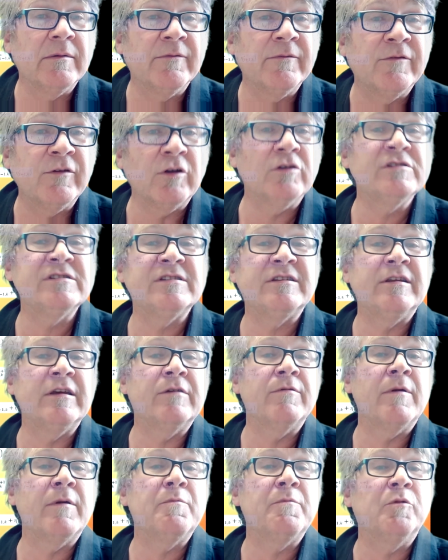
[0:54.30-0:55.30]
velocity
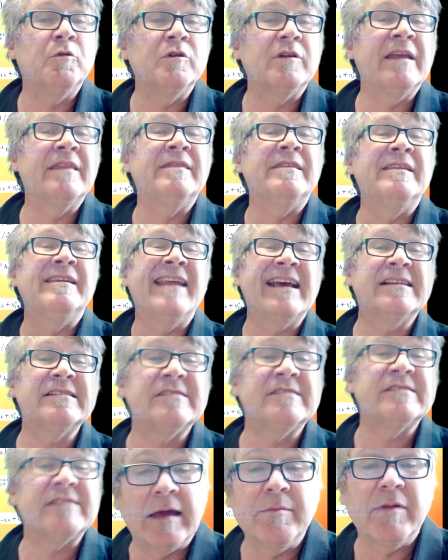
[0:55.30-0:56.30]
grid at the
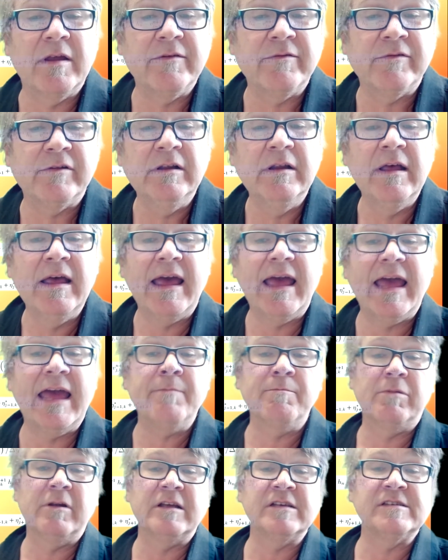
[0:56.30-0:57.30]
next time level,
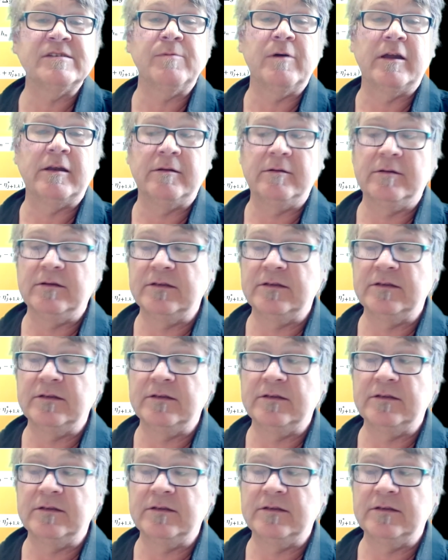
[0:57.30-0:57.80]
n plus 1.